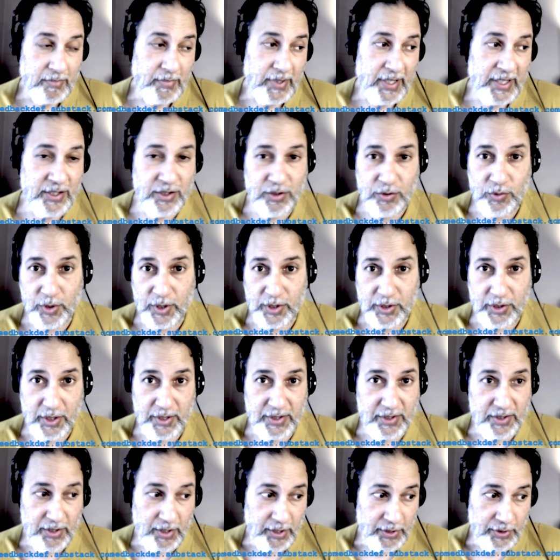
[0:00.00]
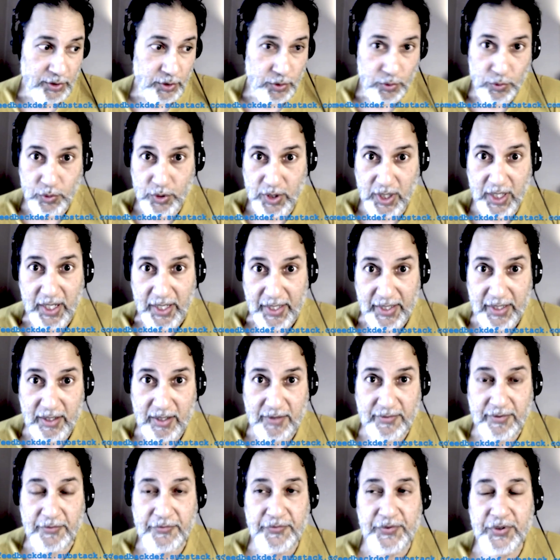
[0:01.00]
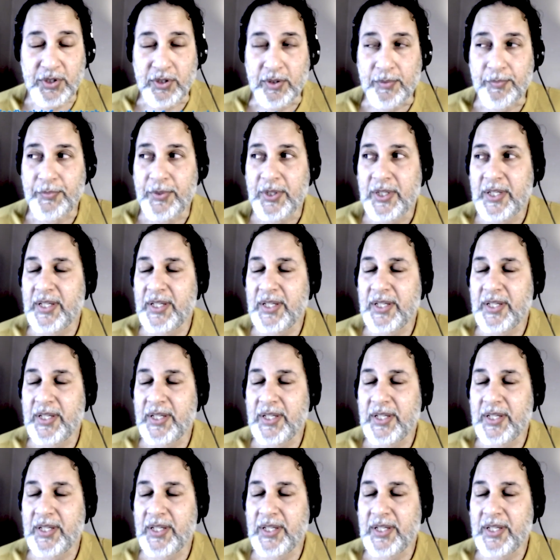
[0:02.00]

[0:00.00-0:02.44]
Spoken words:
and do a new cut of a film.